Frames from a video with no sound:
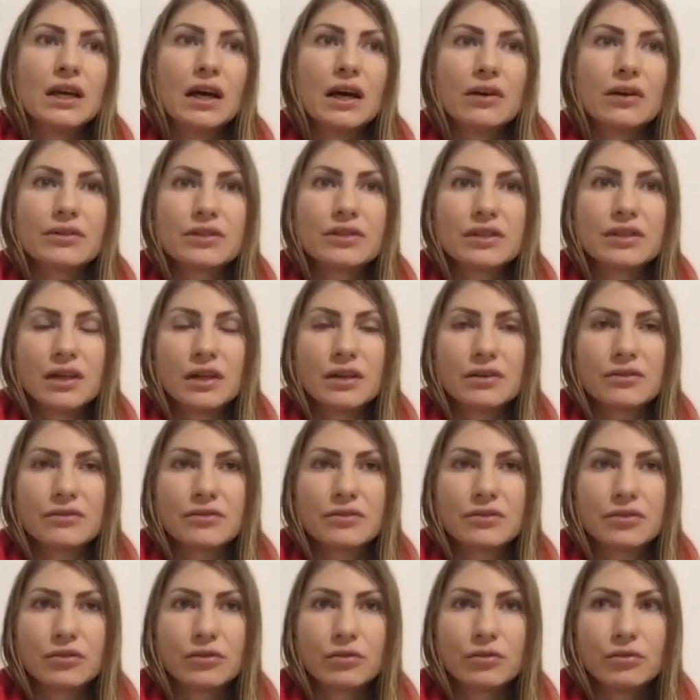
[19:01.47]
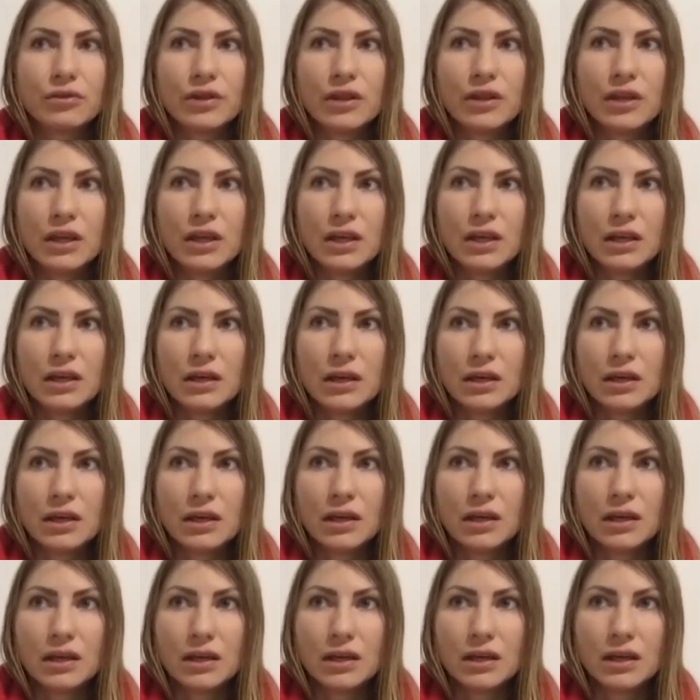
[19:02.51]
ourselves through the
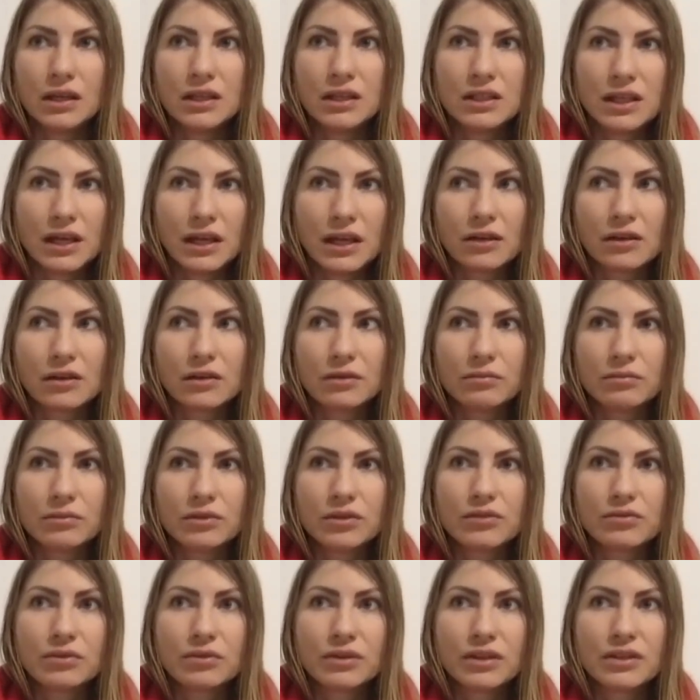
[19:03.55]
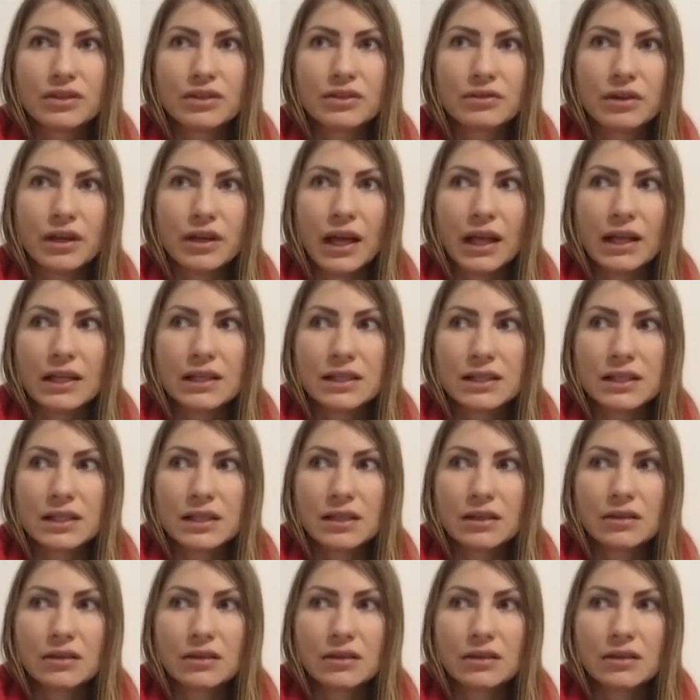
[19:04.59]
entanglement with this reality.